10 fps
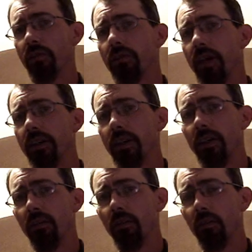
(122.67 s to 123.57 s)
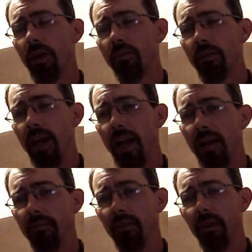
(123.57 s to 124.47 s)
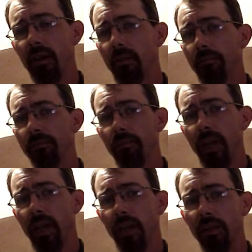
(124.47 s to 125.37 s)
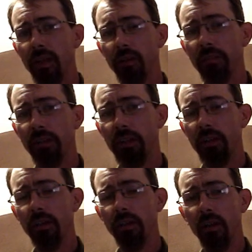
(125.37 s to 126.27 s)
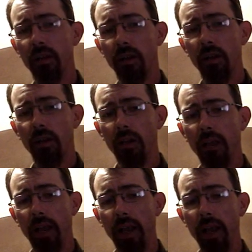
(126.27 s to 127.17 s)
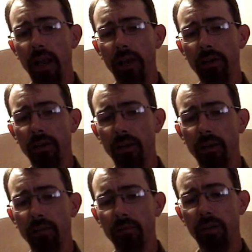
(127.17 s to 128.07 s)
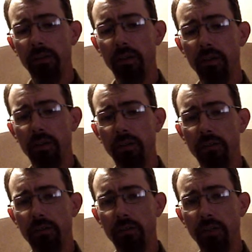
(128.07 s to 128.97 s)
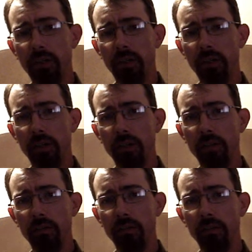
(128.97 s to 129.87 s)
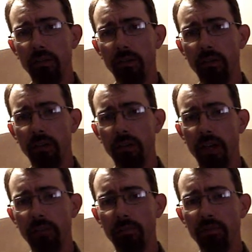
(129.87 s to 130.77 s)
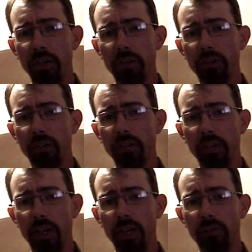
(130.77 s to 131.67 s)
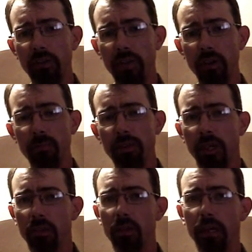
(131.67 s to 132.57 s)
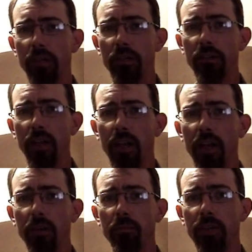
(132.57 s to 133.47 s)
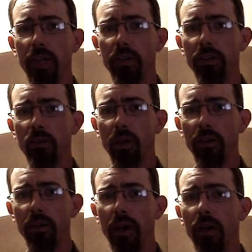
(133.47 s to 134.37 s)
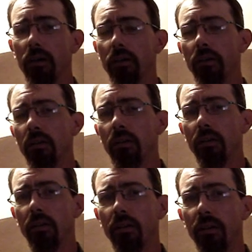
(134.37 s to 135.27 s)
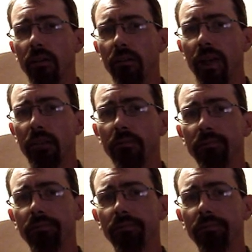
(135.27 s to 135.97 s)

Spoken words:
student ID or whatever you have, and let them see it. And basically just do what they tell you to do. These guys are professionals, and they're there to protect the records and protect you while you're there. Thanks.